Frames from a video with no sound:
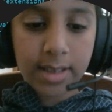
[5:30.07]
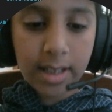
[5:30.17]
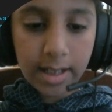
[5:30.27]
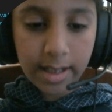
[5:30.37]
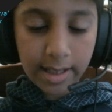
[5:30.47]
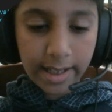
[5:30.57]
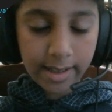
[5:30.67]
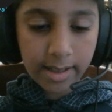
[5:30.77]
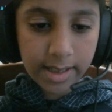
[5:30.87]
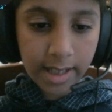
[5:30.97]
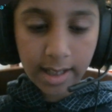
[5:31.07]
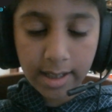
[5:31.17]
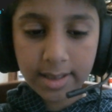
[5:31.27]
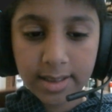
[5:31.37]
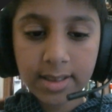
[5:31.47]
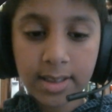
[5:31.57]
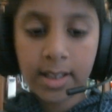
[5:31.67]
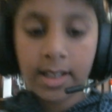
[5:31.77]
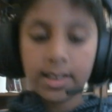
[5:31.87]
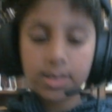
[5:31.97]
gonna tell us.
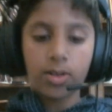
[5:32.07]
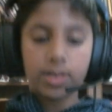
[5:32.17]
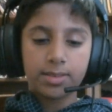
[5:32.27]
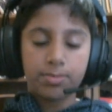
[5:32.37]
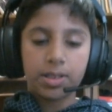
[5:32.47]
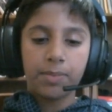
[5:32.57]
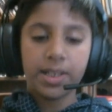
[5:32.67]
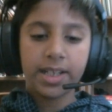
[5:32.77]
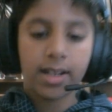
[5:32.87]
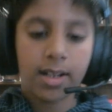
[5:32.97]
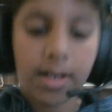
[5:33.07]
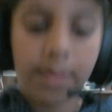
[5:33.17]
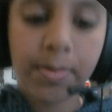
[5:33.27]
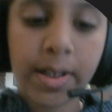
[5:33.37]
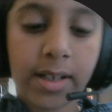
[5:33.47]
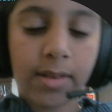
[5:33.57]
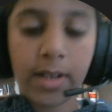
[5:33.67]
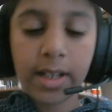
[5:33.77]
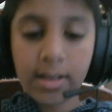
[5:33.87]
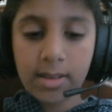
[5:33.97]
So it's simply gonna print
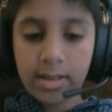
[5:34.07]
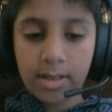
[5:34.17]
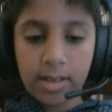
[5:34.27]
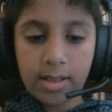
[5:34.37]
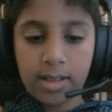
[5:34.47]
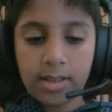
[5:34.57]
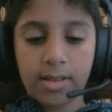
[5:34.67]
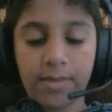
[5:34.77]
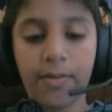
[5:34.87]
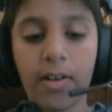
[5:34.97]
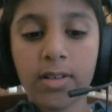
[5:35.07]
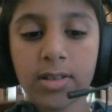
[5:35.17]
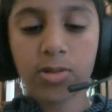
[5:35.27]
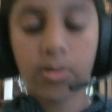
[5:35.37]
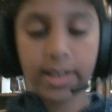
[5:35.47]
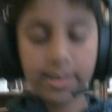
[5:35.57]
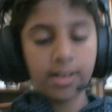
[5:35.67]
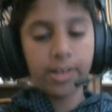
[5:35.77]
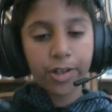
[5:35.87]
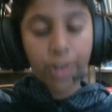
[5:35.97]
it either false or
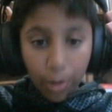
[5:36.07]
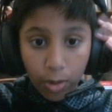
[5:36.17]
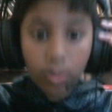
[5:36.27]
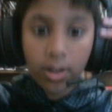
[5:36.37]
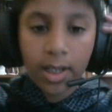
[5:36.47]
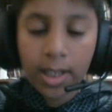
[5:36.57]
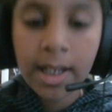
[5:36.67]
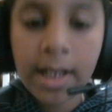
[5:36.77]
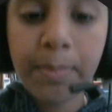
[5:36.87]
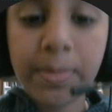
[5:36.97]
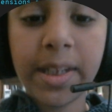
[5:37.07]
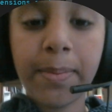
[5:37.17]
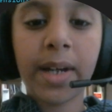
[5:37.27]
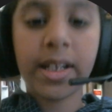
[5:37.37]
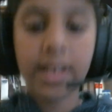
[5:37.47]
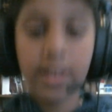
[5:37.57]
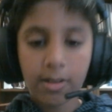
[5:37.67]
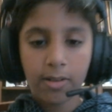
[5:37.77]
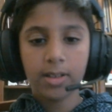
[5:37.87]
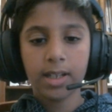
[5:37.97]
either true, depending
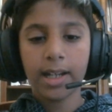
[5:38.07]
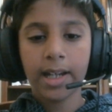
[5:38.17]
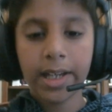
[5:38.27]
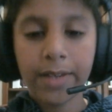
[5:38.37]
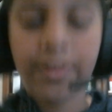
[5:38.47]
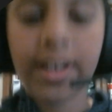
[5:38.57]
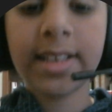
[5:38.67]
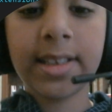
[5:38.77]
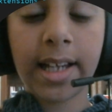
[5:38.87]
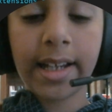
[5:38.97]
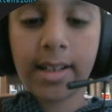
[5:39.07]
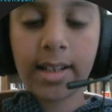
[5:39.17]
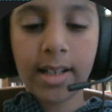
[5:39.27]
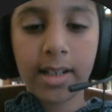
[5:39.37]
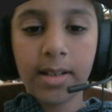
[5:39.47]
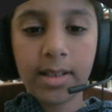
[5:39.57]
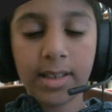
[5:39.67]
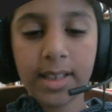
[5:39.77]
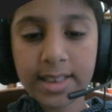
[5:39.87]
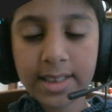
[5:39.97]
on if it is
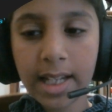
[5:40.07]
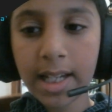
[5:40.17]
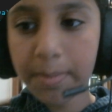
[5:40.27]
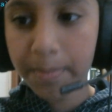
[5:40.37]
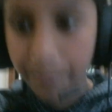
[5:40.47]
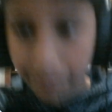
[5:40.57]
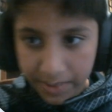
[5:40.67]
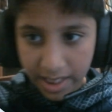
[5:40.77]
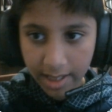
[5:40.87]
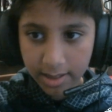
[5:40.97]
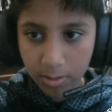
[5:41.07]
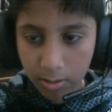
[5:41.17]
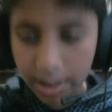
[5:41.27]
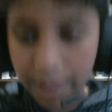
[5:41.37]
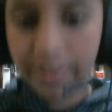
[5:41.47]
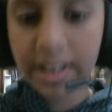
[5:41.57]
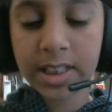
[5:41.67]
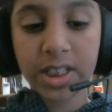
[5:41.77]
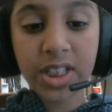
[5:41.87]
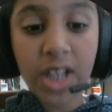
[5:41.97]
the same text or if it
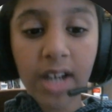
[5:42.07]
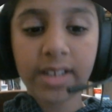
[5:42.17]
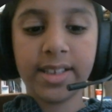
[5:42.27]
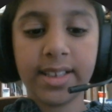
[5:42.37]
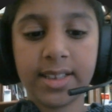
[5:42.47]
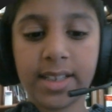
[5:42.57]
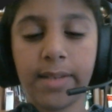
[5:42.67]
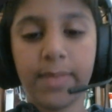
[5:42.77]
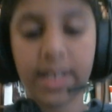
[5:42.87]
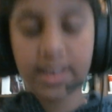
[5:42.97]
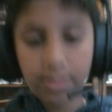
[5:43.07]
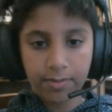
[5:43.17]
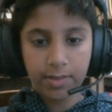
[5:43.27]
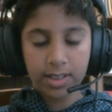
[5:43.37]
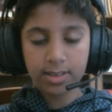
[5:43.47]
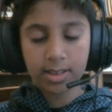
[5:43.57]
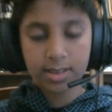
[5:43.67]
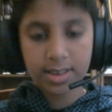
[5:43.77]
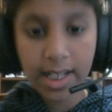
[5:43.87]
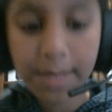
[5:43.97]
is not the same text. So if it's the
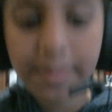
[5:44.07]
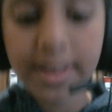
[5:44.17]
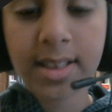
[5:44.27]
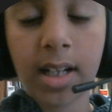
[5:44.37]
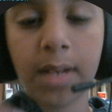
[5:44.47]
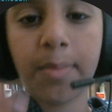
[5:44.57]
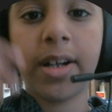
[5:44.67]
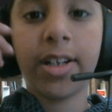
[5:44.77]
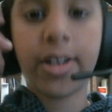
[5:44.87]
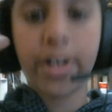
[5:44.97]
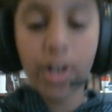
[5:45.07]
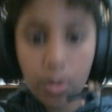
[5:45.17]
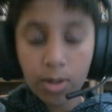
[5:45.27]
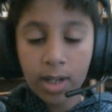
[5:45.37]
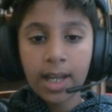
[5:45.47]
same, it's gonna print true,